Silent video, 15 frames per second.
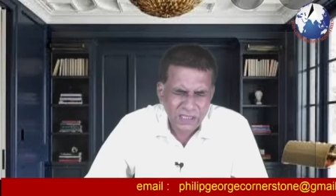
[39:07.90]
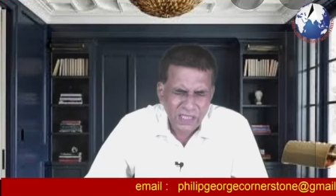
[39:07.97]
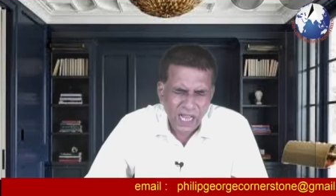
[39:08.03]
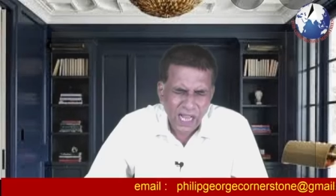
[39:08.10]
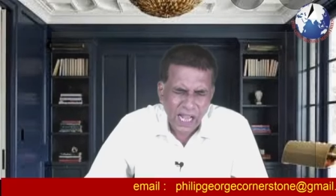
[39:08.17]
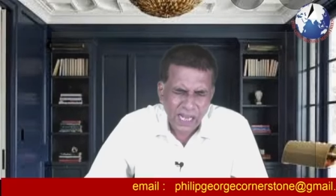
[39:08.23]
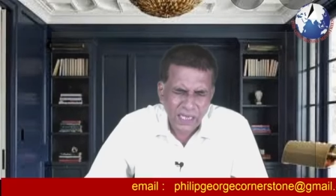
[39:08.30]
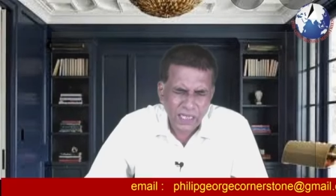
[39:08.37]

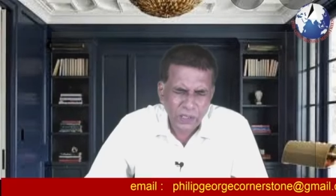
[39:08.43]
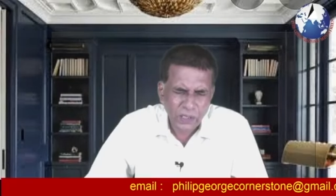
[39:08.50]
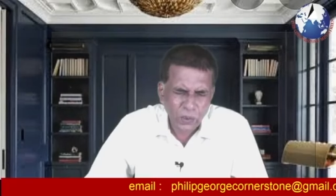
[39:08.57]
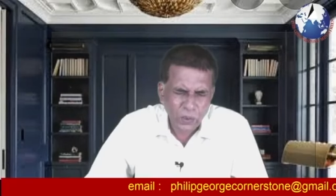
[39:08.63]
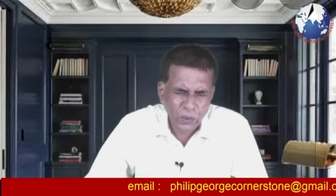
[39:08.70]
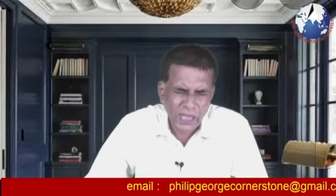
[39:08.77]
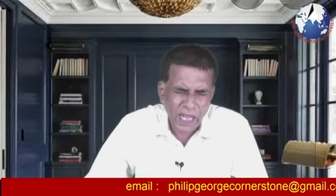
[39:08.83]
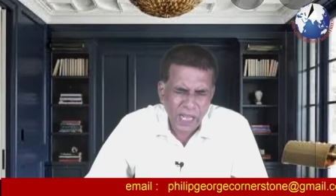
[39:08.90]

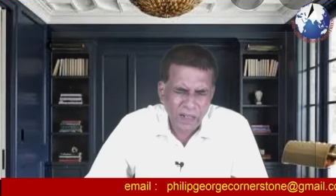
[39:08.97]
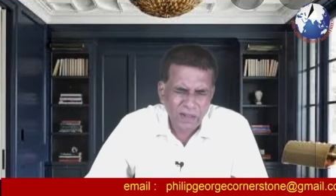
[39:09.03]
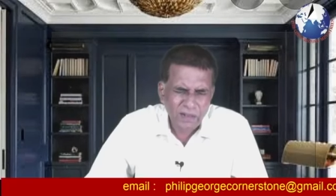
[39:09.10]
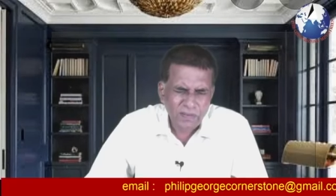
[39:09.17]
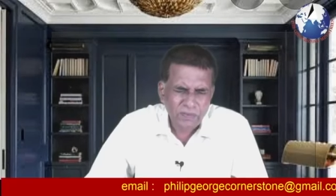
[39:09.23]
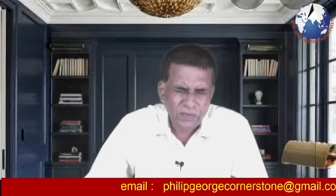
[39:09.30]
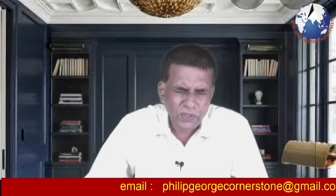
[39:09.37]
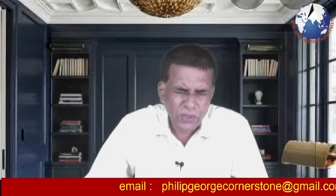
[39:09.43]
Hallelujah.
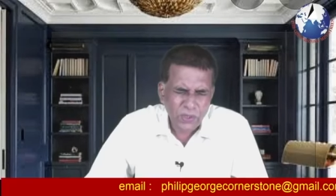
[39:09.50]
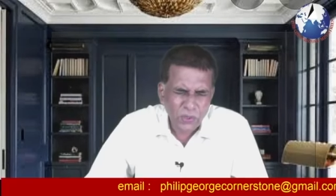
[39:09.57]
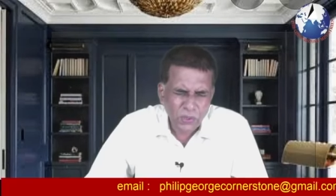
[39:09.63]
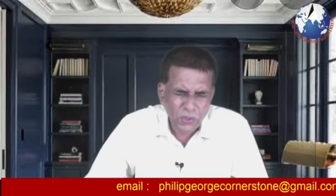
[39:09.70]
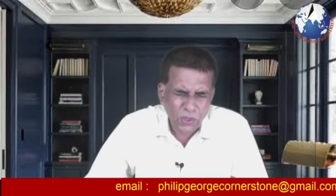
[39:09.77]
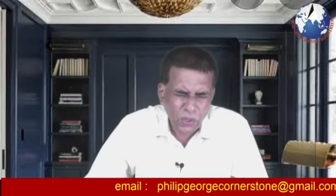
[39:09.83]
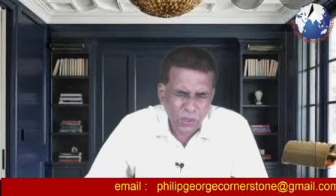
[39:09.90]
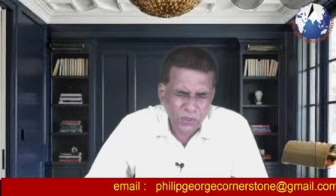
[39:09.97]

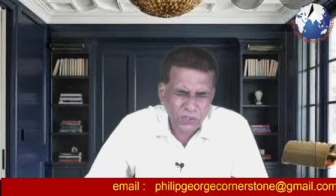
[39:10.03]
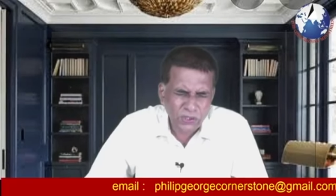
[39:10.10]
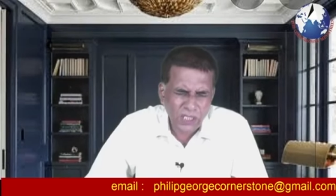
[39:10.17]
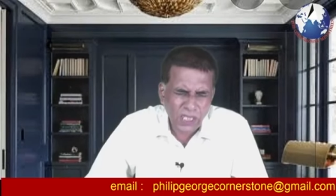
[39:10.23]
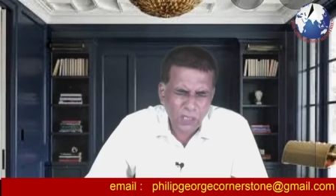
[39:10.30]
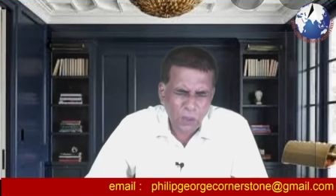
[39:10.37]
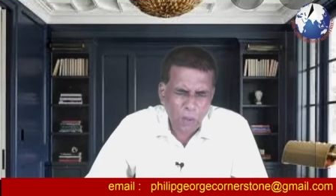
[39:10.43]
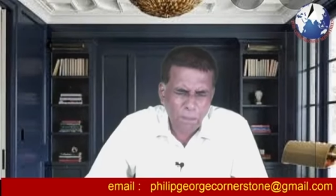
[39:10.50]
New doors
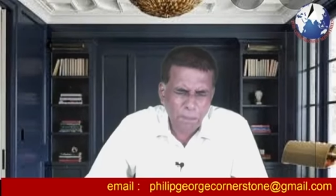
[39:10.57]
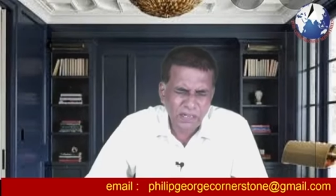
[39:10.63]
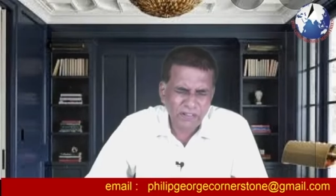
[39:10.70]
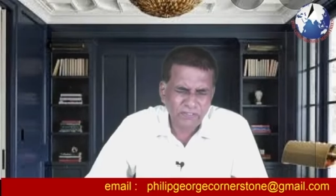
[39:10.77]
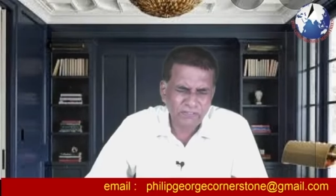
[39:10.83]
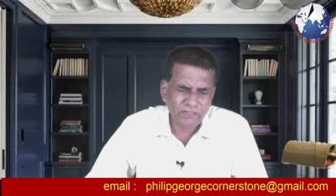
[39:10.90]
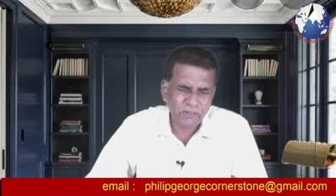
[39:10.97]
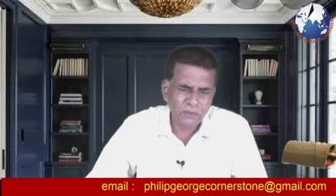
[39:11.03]
are
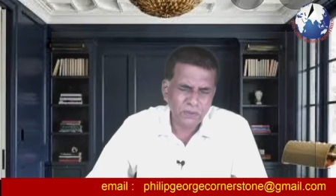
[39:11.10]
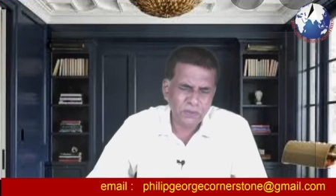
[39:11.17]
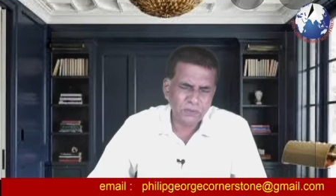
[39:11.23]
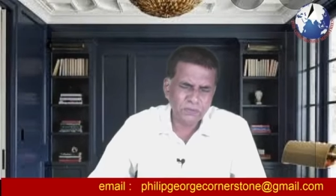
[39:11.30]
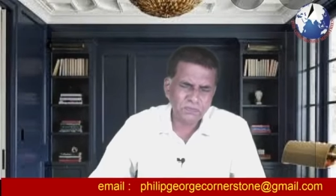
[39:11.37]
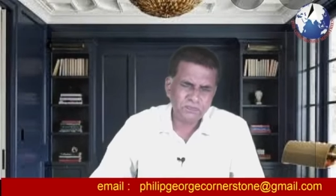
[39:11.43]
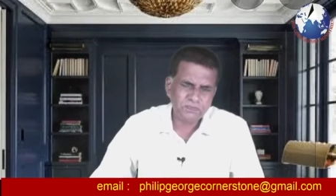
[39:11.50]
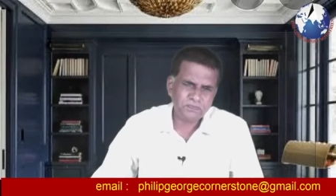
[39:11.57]
opening for
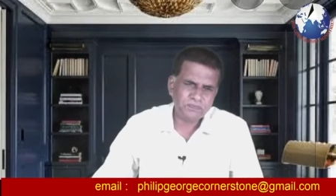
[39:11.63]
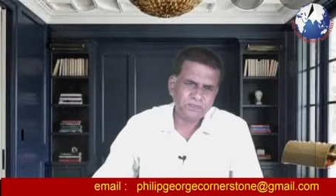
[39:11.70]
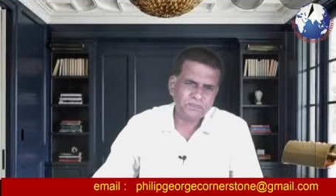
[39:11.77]
you.